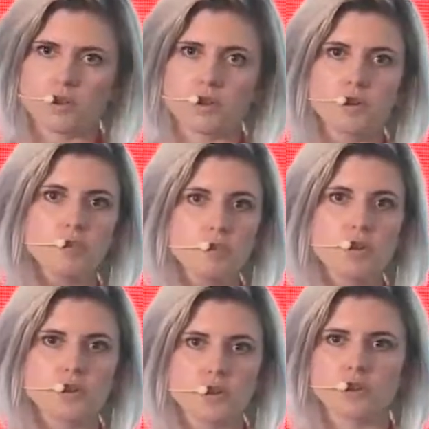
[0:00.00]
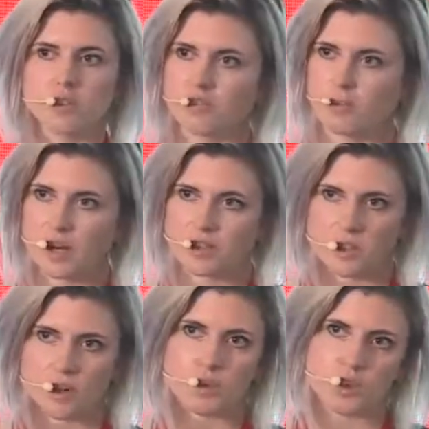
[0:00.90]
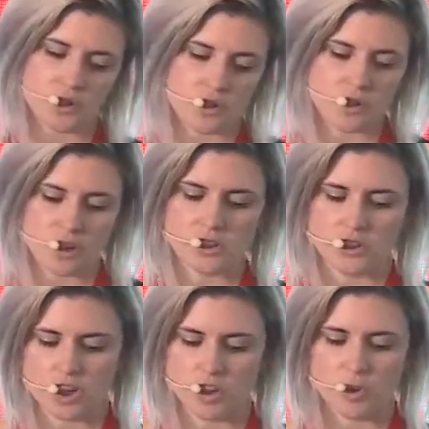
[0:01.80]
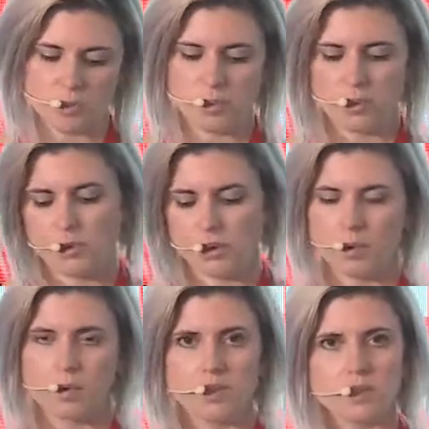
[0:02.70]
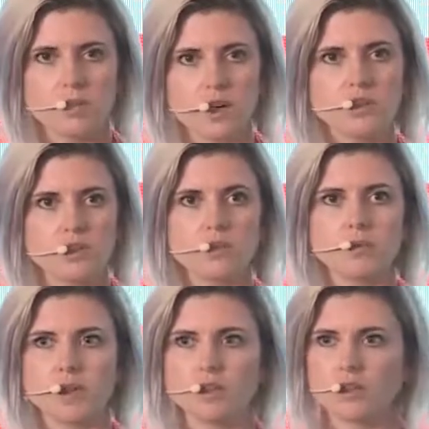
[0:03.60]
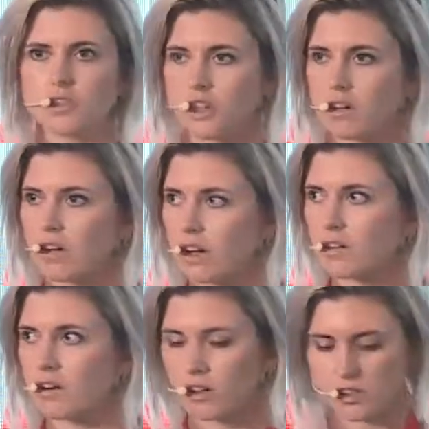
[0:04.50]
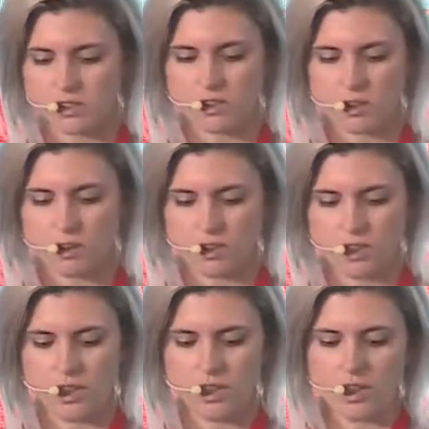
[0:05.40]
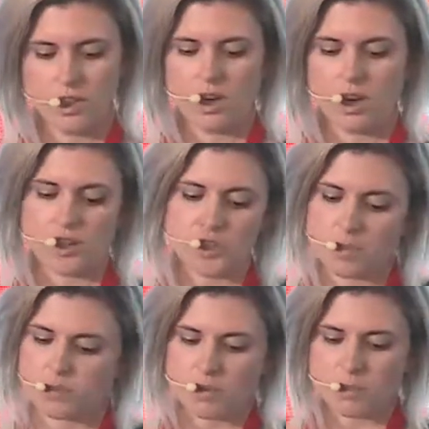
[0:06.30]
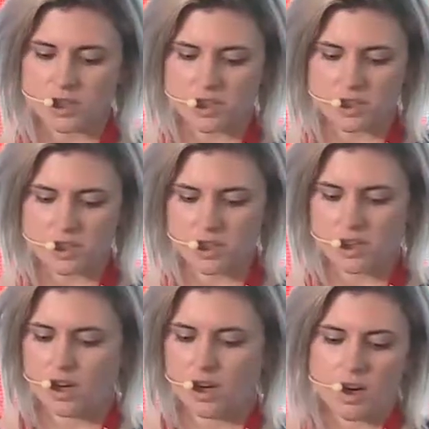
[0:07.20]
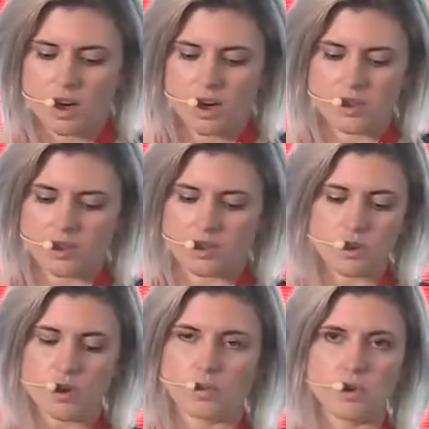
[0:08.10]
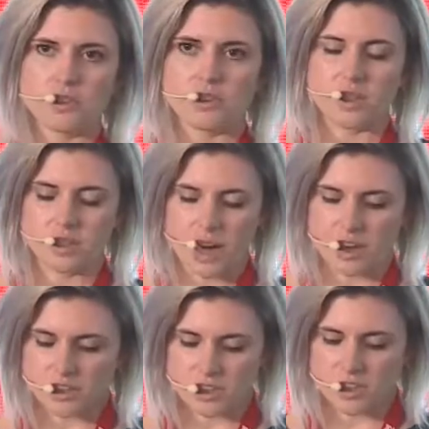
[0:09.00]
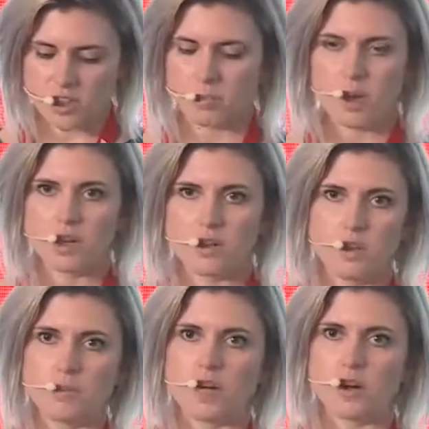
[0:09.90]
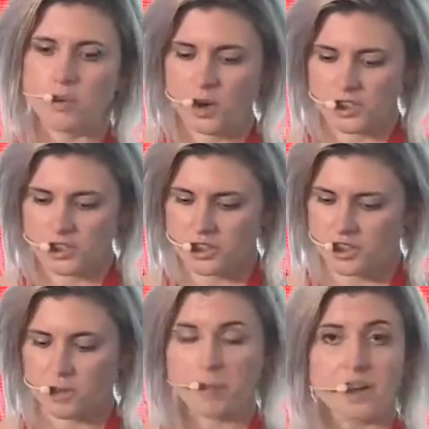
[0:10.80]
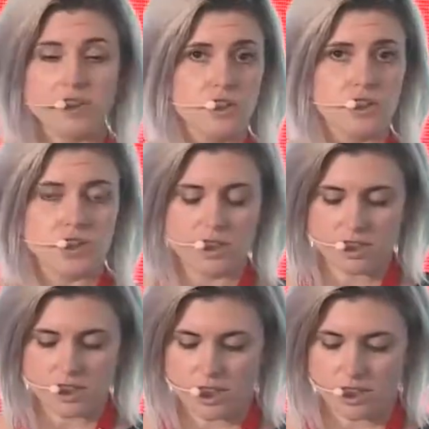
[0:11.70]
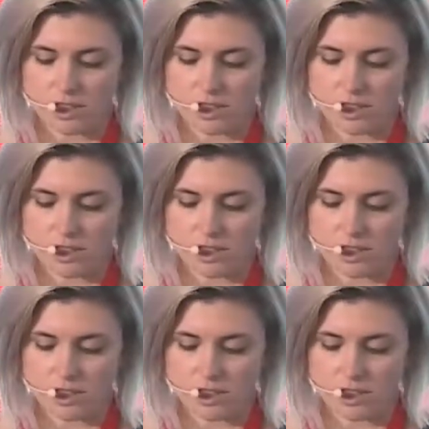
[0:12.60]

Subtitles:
certain personal information that we choose not to share with people, or we want to make sure that we share it under our control. In terms of business, this is corporate transactions that you may not want your competitors to see